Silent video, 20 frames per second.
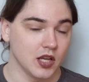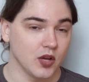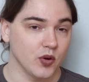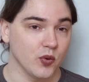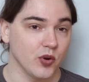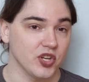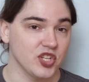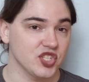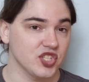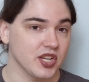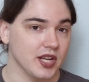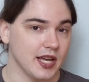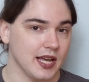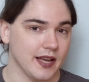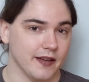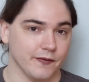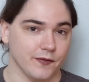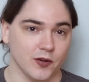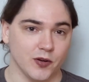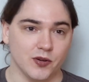which
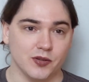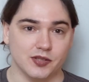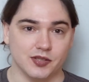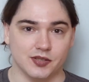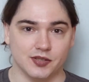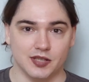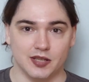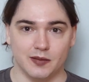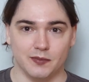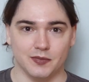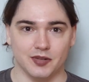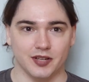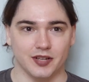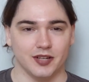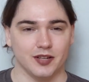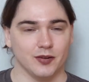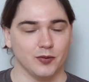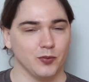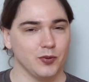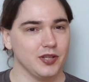at first seemed
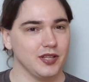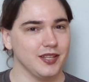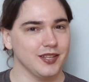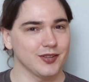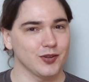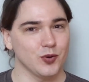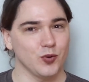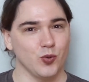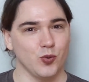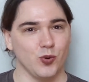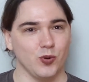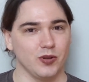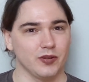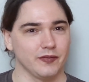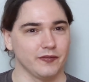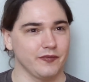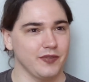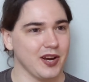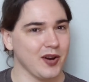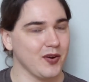really cool
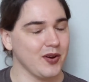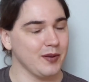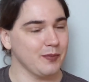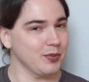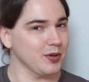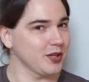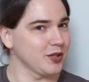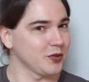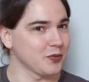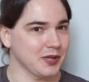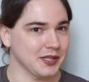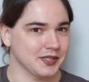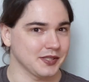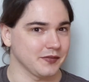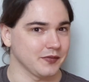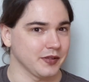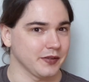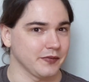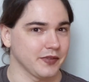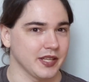and very
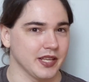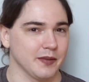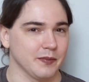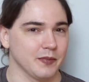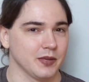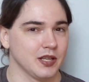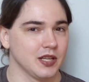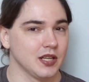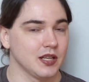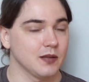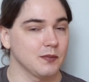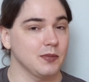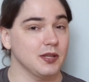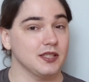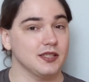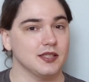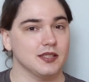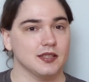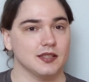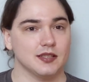progressive of them,
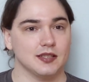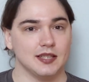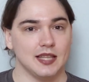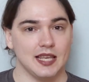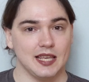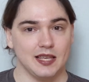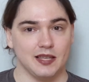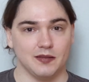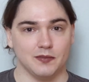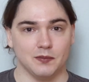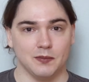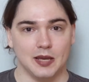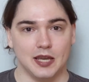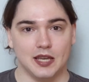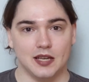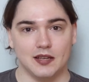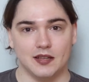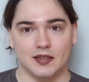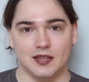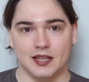but they
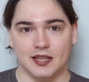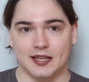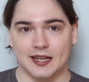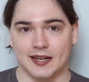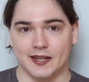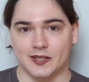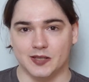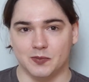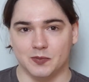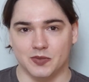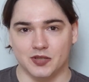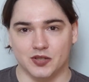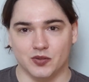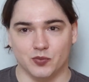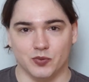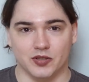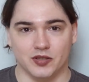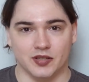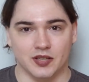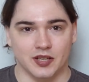made the announcement
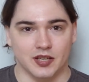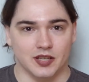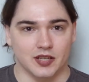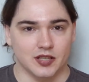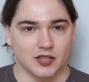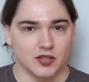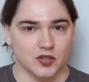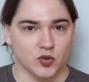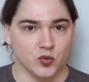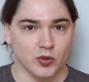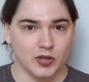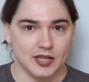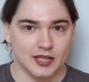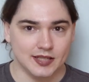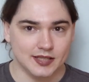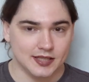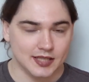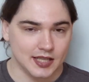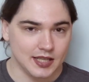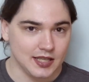with
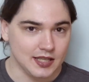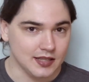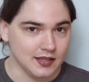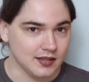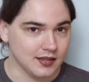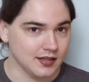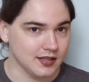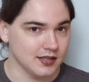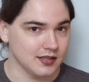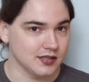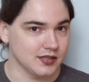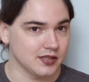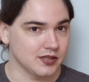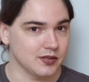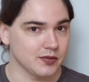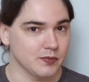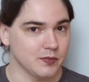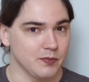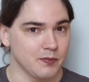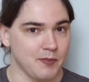gritted teeth and
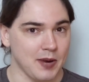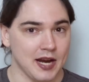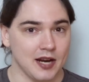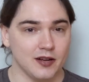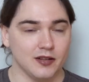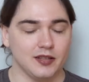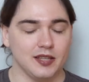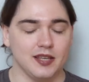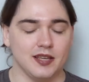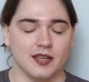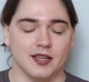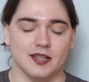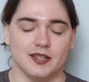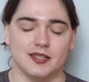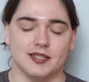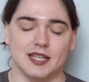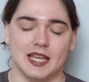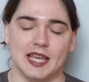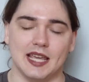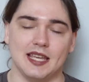barely
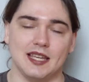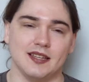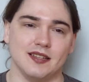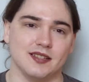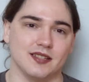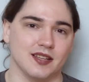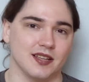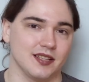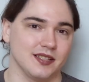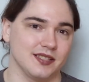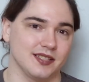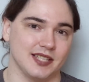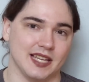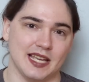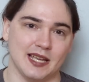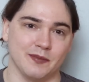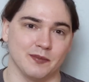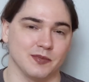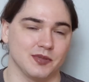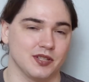contained
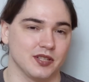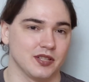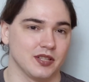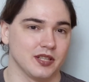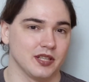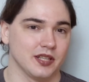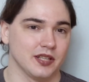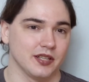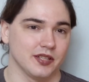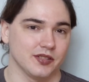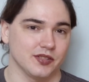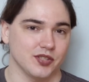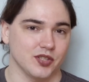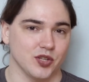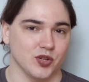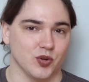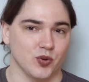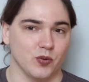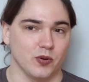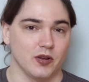contempt.
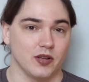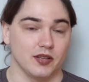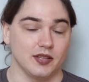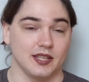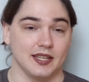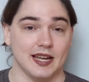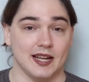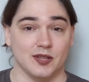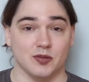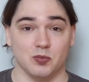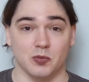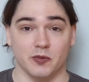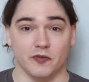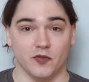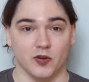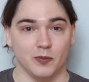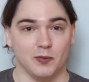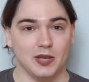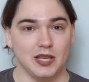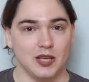So the announcement
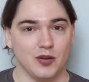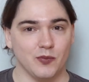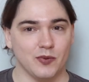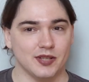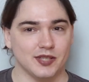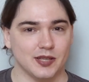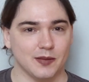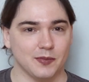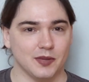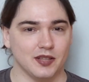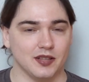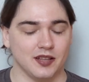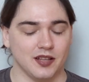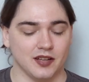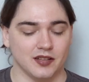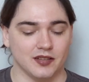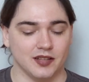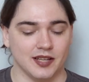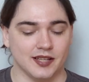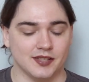for me went something
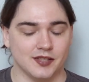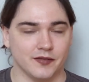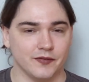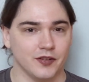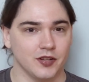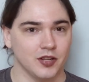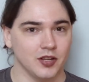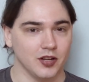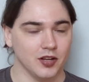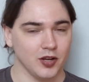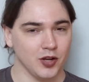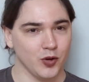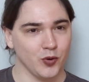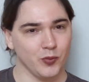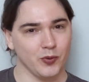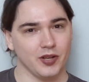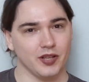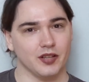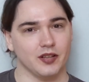along the lines of, oh,